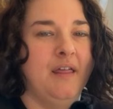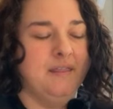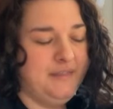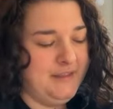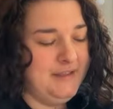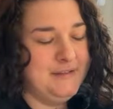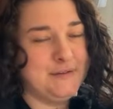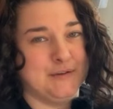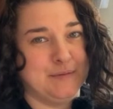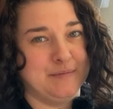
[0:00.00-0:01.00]
These
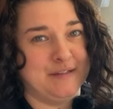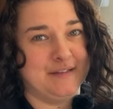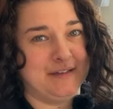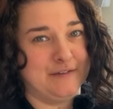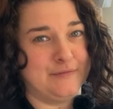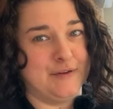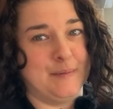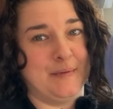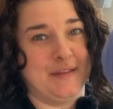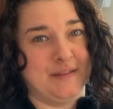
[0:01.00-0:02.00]
are completely different,
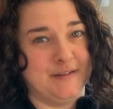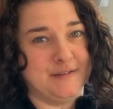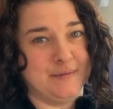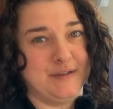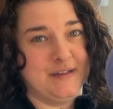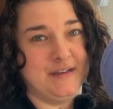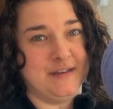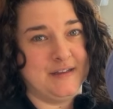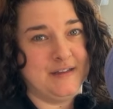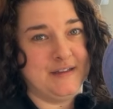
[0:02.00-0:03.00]
but this one
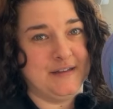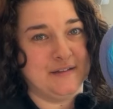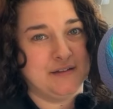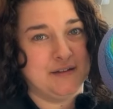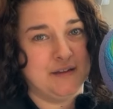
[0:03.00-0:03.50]
is